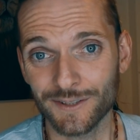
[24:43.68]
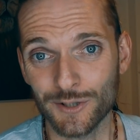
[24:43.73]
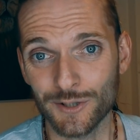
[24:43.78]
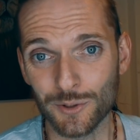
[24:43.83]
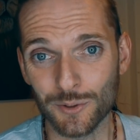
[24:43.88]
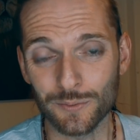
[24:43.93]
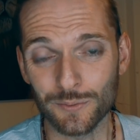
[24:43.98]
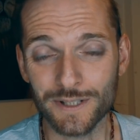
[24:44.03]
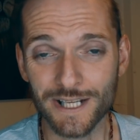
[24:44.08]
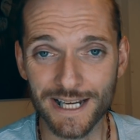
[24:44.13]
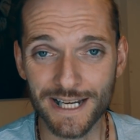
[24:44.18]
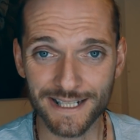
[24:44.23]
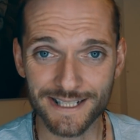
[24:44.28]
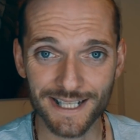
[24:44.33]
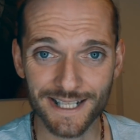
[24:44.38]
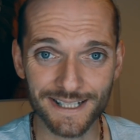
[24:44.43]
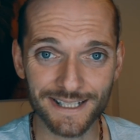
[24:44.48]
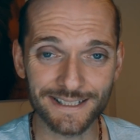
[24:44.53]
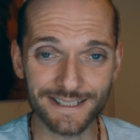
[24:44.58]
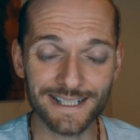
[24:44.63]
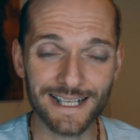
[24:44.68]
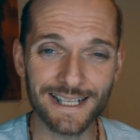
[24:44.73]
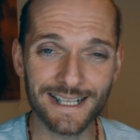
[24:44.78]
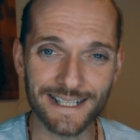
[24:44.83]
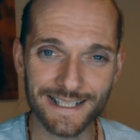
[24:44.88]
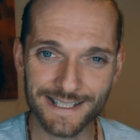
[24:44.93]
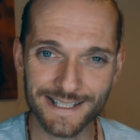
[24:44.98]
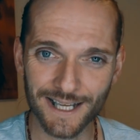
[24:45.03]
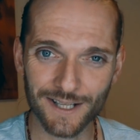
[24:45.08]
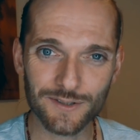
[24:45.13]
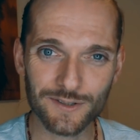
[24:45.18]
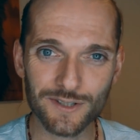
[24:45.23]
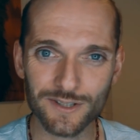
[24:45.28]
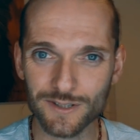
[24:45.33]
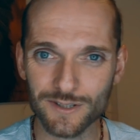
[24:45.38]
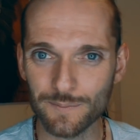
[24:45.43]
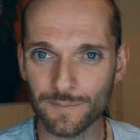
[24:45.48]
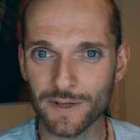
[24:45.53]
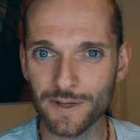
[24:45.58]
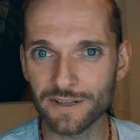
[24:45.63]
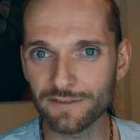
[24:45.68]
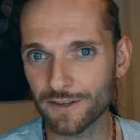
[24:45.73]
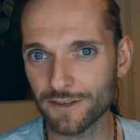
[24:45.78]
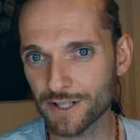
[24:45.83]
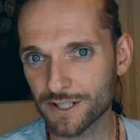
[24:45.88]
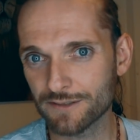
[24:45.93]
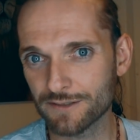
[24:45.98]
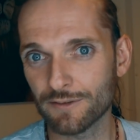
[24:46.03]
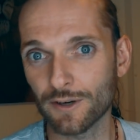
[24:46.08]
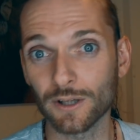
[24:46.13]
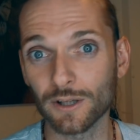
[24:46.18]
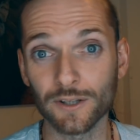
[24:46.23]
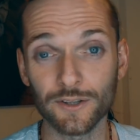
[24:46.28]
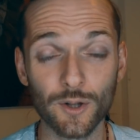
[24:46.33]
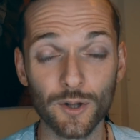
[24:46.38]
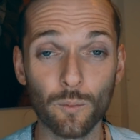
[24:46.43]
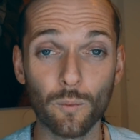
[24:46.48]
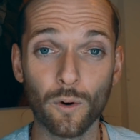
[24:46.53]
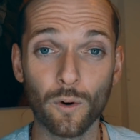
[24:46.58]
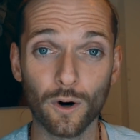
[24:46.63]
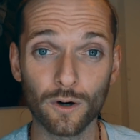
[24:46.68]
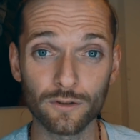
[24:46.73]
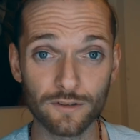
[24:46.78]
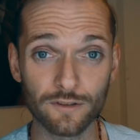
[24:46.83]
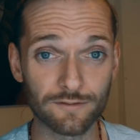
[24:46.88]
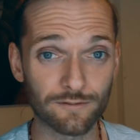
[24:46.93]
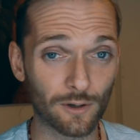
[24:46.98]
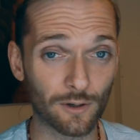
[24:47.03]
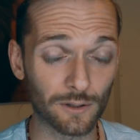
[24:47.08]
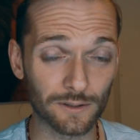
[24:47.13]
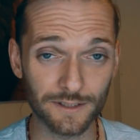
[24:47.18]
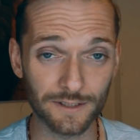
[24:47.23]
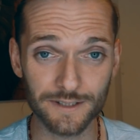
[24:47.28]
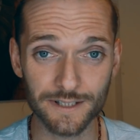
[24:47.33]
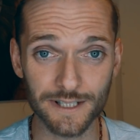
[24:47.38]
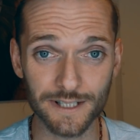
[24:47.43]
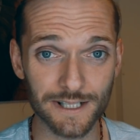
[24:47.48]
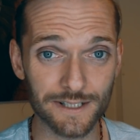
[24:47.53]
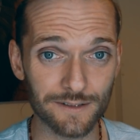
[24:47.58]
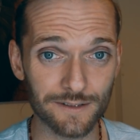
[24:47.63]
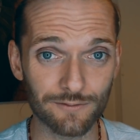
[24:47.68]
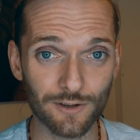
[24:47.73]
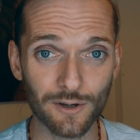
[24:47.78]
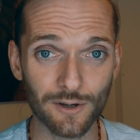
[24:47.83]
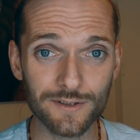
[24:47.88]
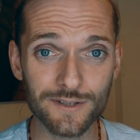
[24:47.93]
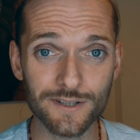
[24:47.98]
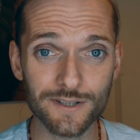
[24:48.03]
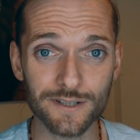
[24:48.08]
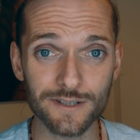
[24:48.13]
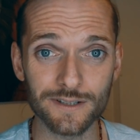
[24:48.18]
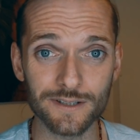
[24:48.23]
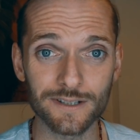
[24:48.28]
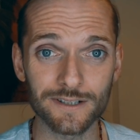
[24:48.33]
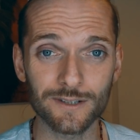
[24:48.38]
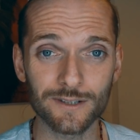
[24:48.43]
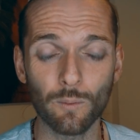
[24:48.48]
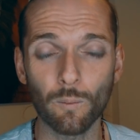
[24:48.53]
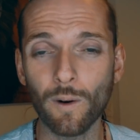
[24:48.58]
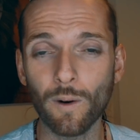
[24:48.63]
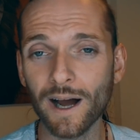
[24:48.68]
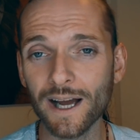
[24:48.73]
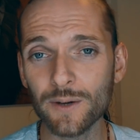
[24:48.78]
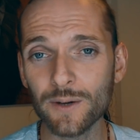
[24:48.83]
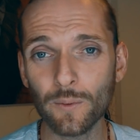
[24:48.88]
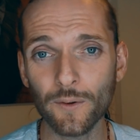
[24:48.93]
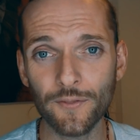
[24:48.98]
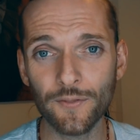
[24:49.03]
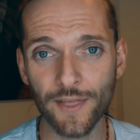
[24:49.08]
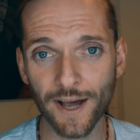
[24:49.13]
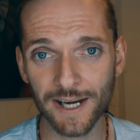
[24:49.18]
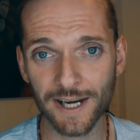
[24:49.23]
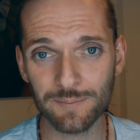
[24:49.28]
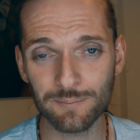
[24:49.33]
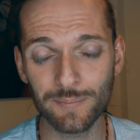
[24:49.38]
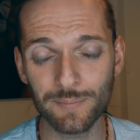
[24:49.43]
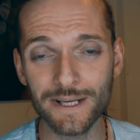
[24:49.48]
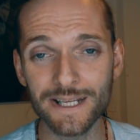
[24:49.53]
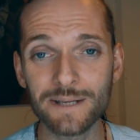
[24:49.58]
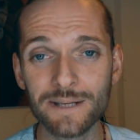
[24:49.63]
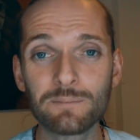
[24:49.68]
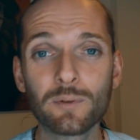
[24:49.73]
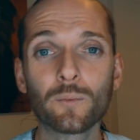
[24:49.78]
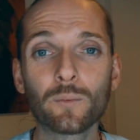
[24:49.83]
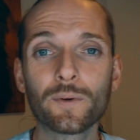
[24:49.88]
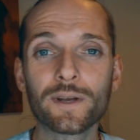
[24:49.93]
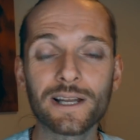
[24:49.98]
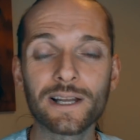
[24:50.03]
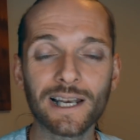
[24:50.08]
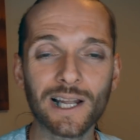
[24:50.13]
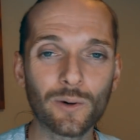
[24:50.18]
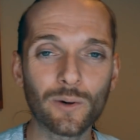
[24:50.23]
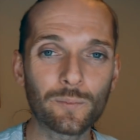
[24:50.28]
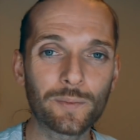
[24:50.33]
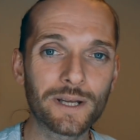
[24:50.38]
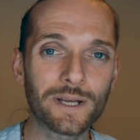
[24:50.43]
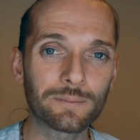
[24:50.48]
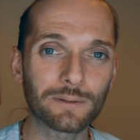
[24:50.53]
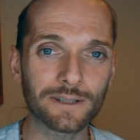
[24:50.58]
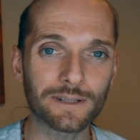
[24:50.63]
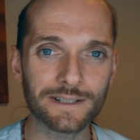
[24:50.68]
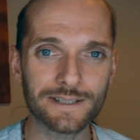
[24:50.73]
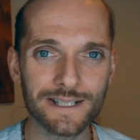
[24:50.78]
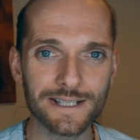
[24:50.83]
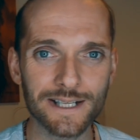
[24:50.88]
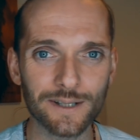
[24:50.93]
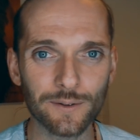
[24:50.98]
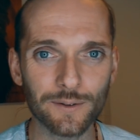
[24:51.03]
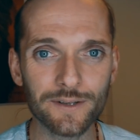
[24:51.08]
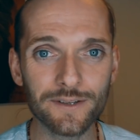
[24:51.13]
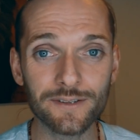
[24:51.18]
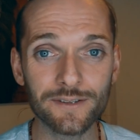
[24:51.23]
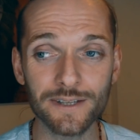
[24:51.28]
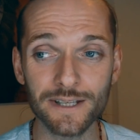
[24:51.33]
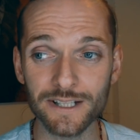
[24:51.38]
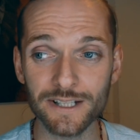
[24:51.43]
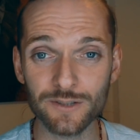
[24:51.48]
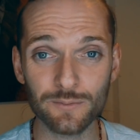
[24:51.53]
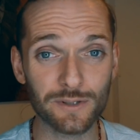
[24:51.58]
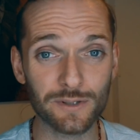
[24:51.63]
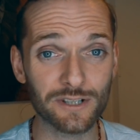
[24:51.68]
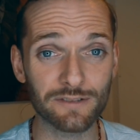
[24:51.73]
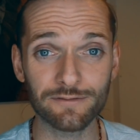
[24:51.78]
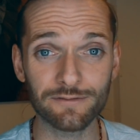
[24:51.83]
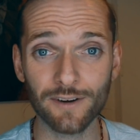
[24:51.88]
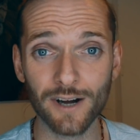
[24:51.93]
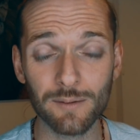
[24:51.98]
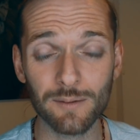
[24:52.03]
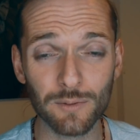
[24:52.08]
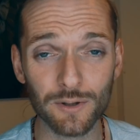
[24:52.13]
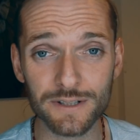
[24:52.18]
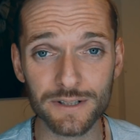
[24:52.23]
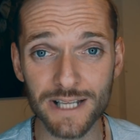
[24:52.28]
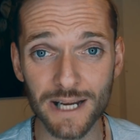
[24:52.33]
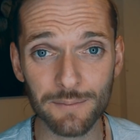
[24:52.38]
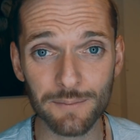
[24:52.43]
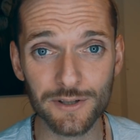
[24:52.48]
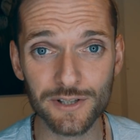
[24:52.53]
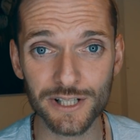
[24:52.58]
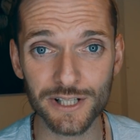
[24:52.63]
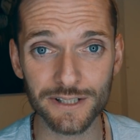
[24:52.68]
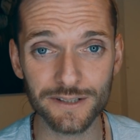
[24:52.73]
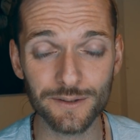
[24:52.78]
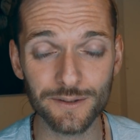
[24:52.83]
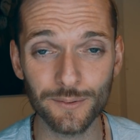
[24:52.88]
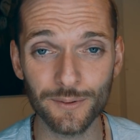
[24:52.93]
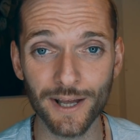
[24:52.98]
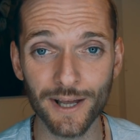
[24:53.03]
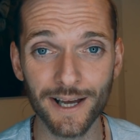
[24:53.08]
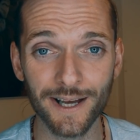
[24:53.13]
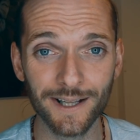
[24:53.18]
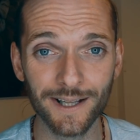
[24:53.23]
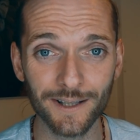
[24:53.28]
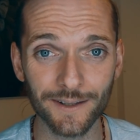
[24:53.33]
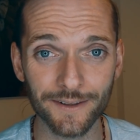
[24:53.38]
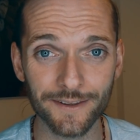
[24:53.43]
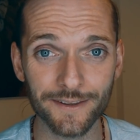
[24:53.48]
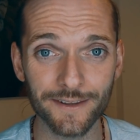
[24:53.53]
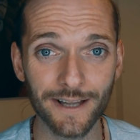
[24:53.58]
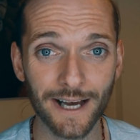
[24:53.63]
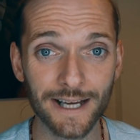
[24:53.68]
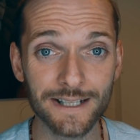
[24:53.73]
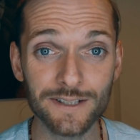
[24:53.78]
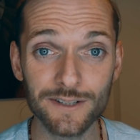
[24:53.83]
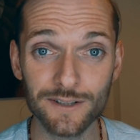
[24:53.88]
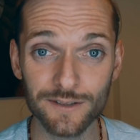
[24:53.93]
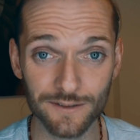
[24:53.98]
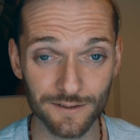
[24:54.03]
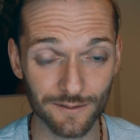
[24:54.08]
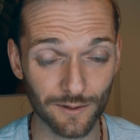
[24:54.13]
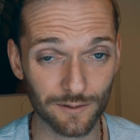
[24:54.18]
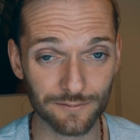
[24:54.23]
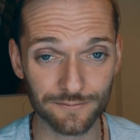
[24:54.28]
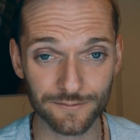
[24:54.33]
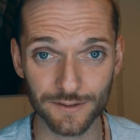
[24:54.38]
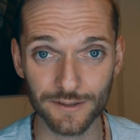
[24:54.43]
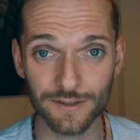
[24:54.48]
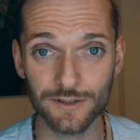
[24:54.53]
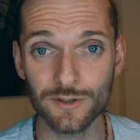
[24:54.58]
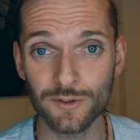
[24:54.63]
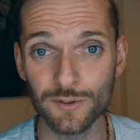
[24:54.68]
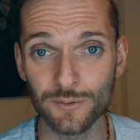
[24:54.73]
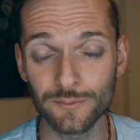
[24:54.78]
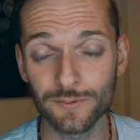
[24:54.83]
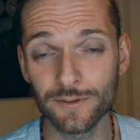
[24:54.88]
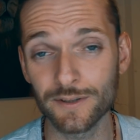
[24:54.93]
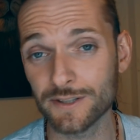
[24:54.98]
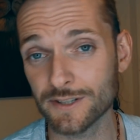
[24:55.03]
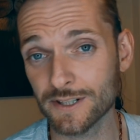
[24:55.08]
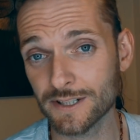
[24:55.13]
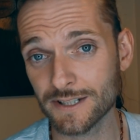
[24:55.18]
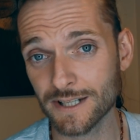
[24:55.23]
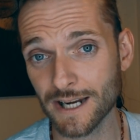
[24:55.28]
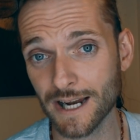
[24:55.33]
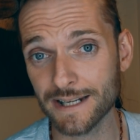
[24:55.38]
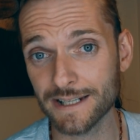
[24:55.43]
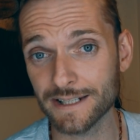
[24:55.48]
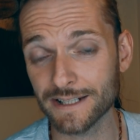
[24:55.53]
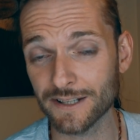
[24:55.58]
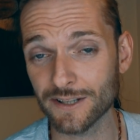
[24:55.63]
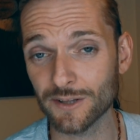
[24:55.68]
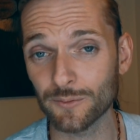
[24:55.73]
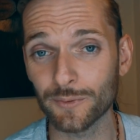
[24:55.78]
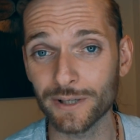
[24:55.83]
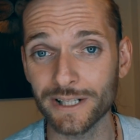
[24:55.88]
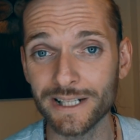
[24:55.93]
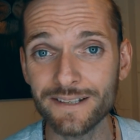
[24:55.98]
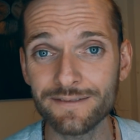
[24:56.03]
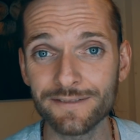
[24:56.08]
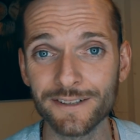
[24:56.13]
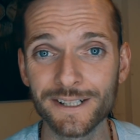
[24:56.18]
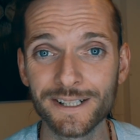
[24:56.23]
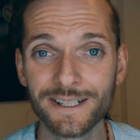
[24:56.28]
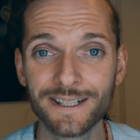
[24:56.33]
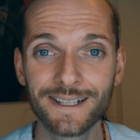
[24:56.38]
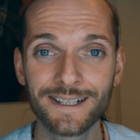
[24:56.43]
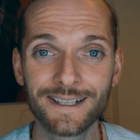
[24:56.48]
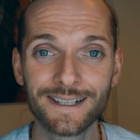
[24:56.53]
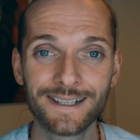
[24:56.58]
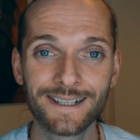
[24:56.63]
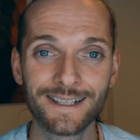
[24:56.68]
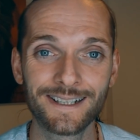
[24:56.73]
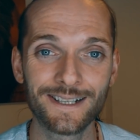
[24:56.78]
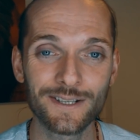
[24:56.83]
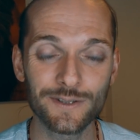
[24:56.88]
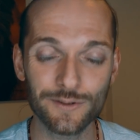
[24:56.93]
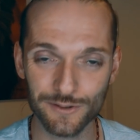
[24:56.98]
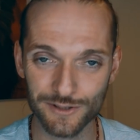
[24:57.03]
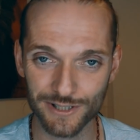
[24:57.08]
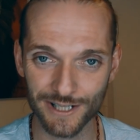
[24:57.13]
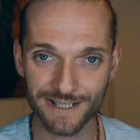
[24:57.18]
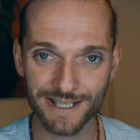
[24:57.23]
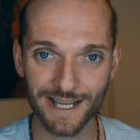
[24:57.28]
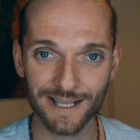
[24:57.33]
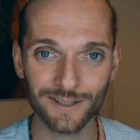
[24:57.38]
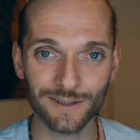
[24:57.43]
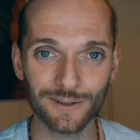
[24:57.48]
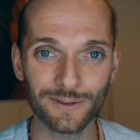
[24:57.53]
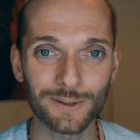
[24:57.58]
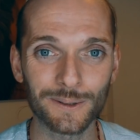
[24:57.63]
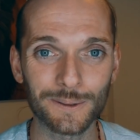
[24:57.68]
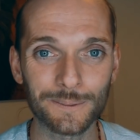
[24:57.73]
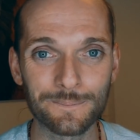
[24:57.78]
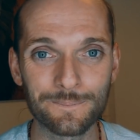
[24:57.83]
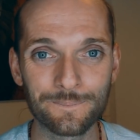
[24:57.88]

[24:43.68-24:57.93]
to take psychedelics tells us something, first of all, on the war of altered states of consciousness. Why would that be? But we allow people to take other things which are far more damaging to their health and often to the society that we live in, such as alcohol.